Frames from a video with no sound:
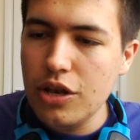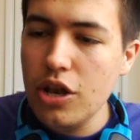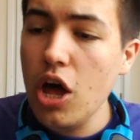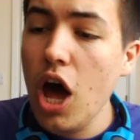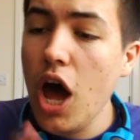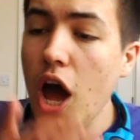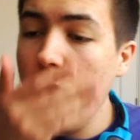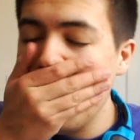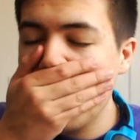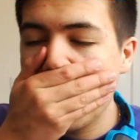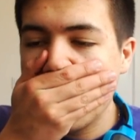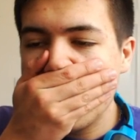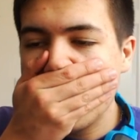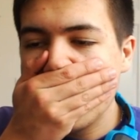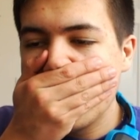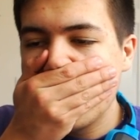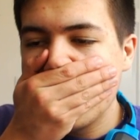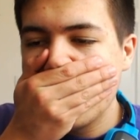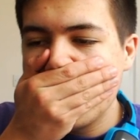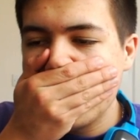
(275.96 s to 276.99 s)
No!
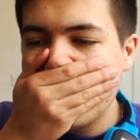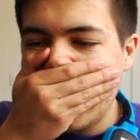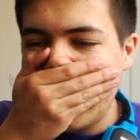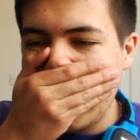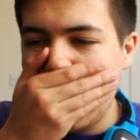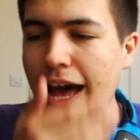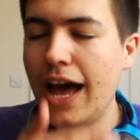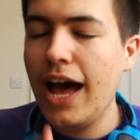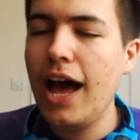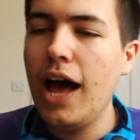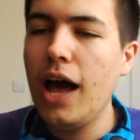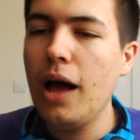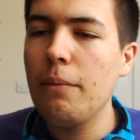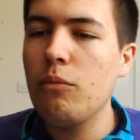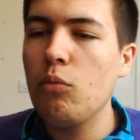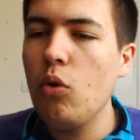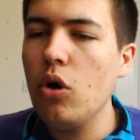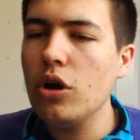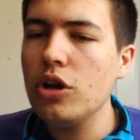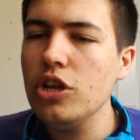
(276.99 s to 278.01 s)

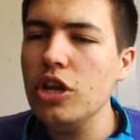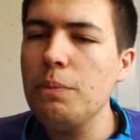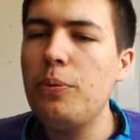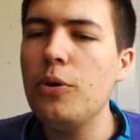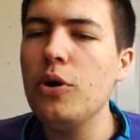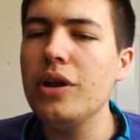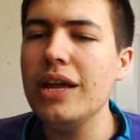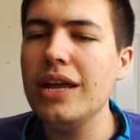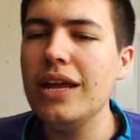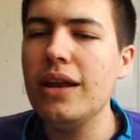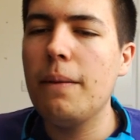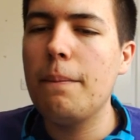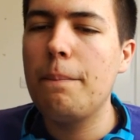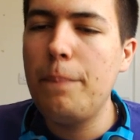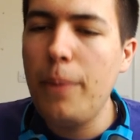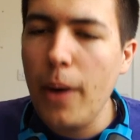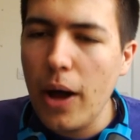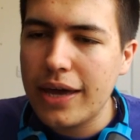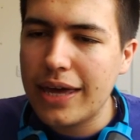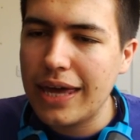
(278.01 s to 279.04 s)
What can you put in a
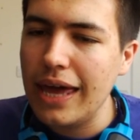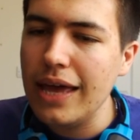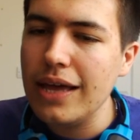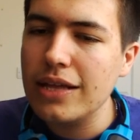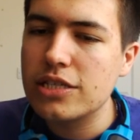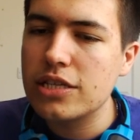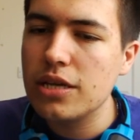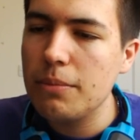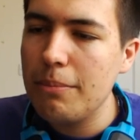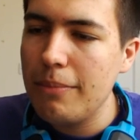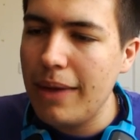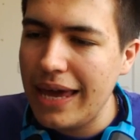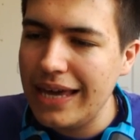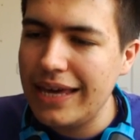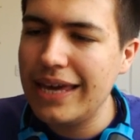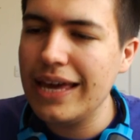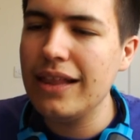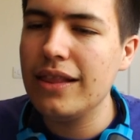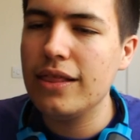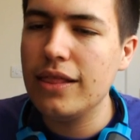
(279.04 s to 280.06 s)
bucket to
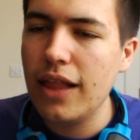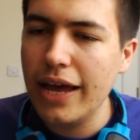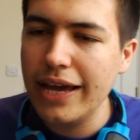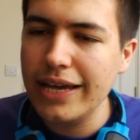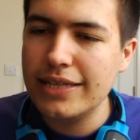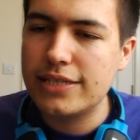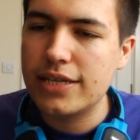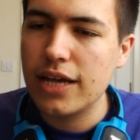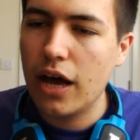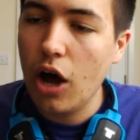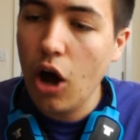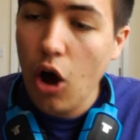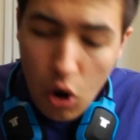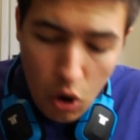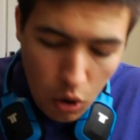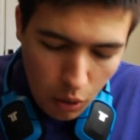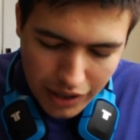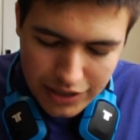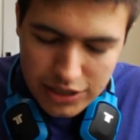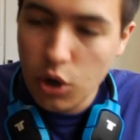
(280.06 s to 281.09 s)
make it lighter?
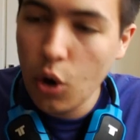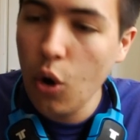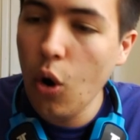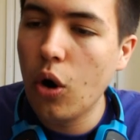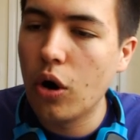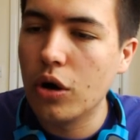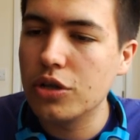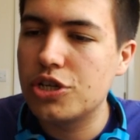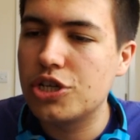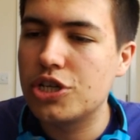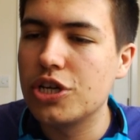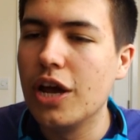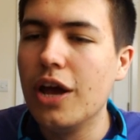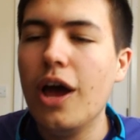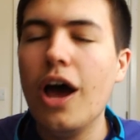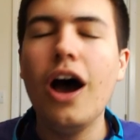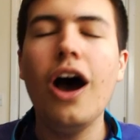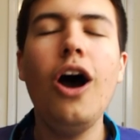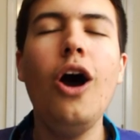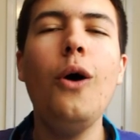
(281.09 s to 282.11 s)
Oh, a torch!
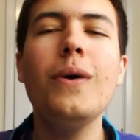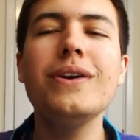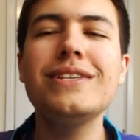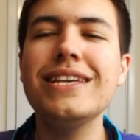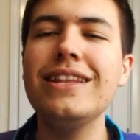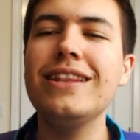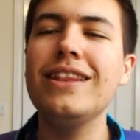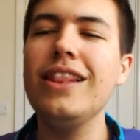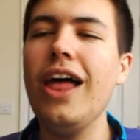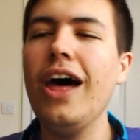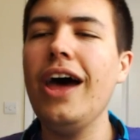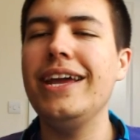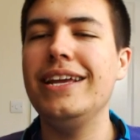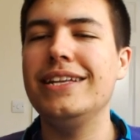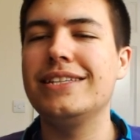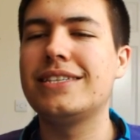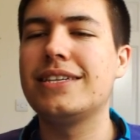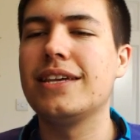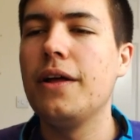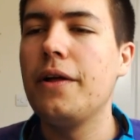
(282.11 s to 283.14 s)
Oh, as in
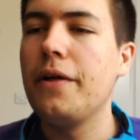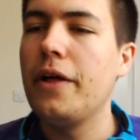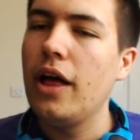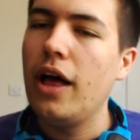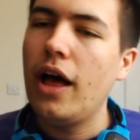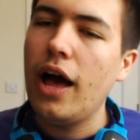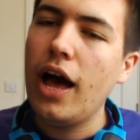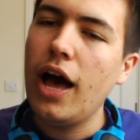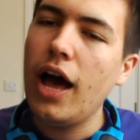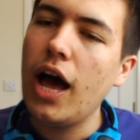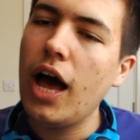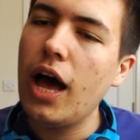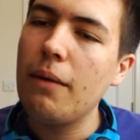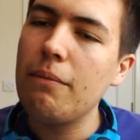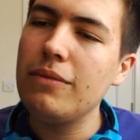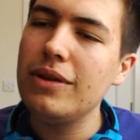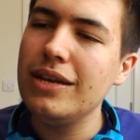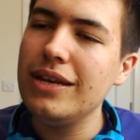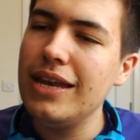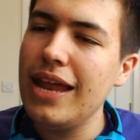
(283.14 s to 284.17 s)
light.
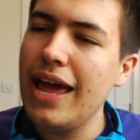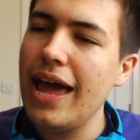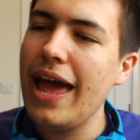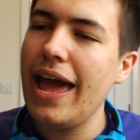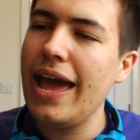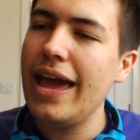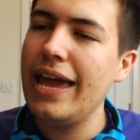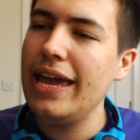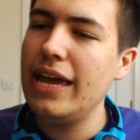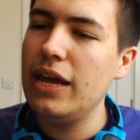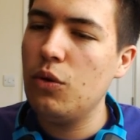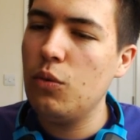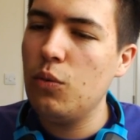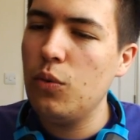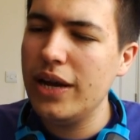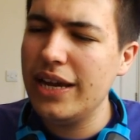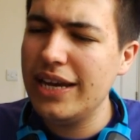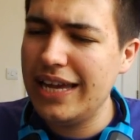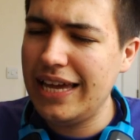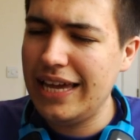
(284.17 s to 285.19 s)
Nay,
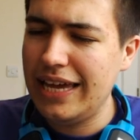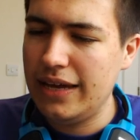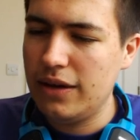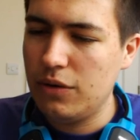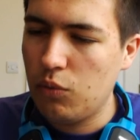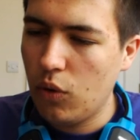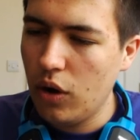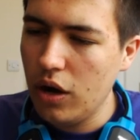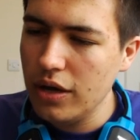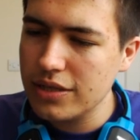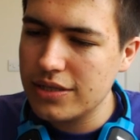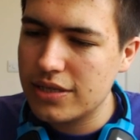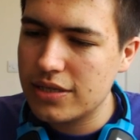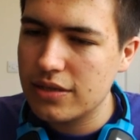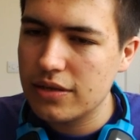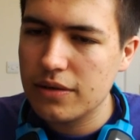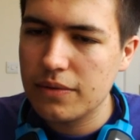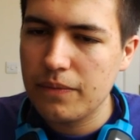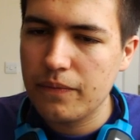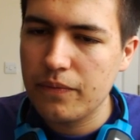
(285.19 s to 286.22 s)
Winnie. What?
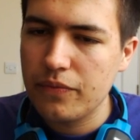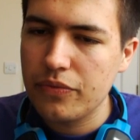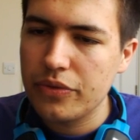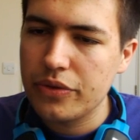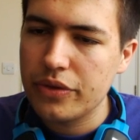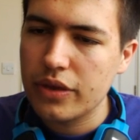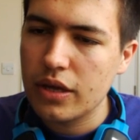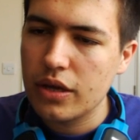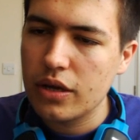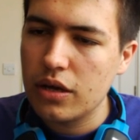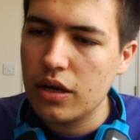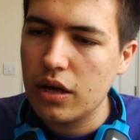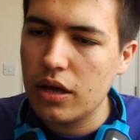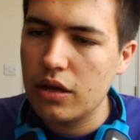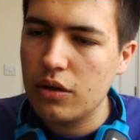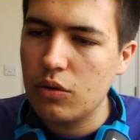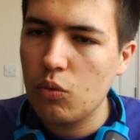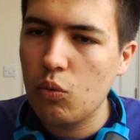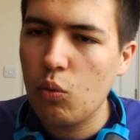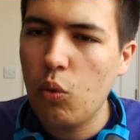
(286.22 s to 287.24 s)

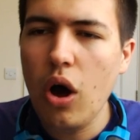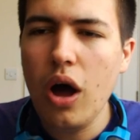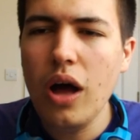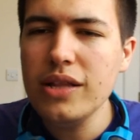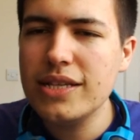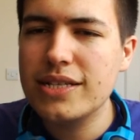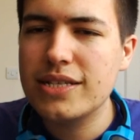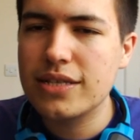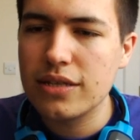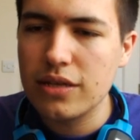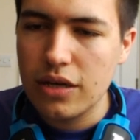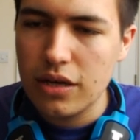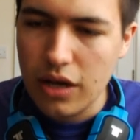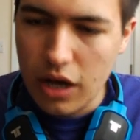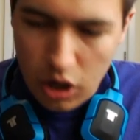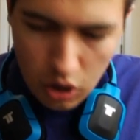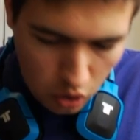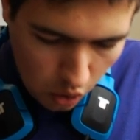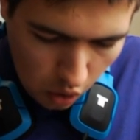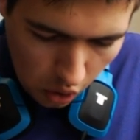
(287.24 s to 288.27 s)
What?
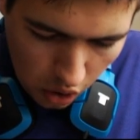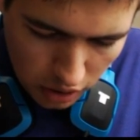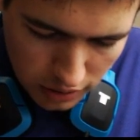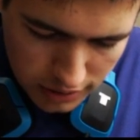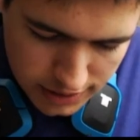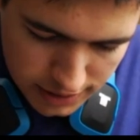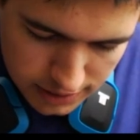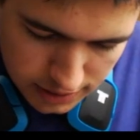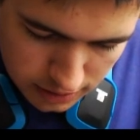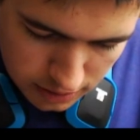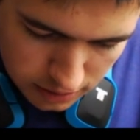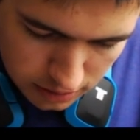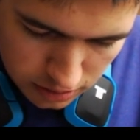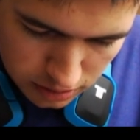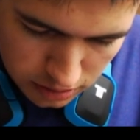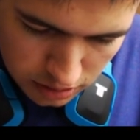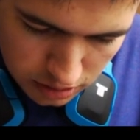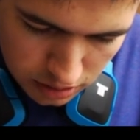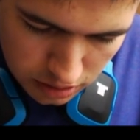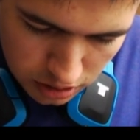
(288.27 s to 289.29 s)
A horse?
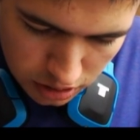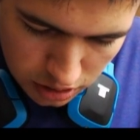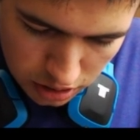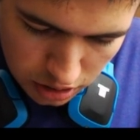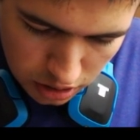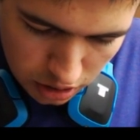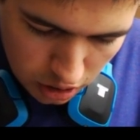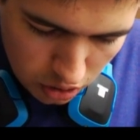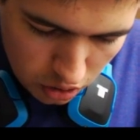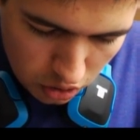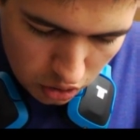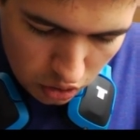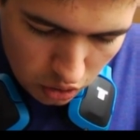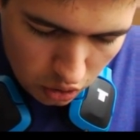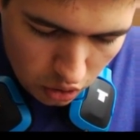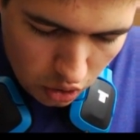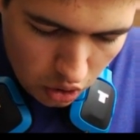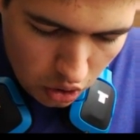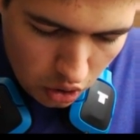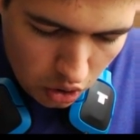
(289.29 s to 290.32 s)

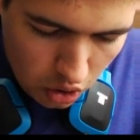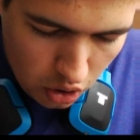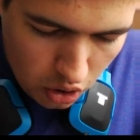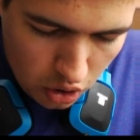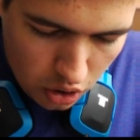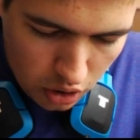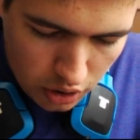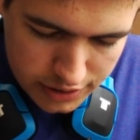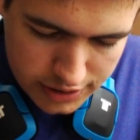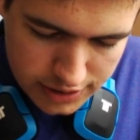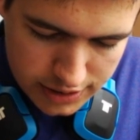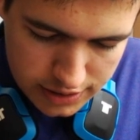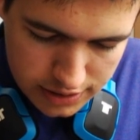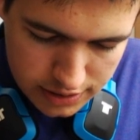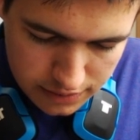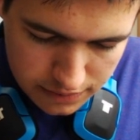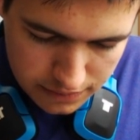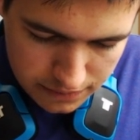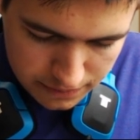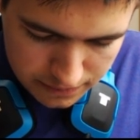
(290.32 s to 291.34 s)

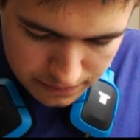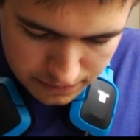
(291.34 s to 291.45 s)
Horse.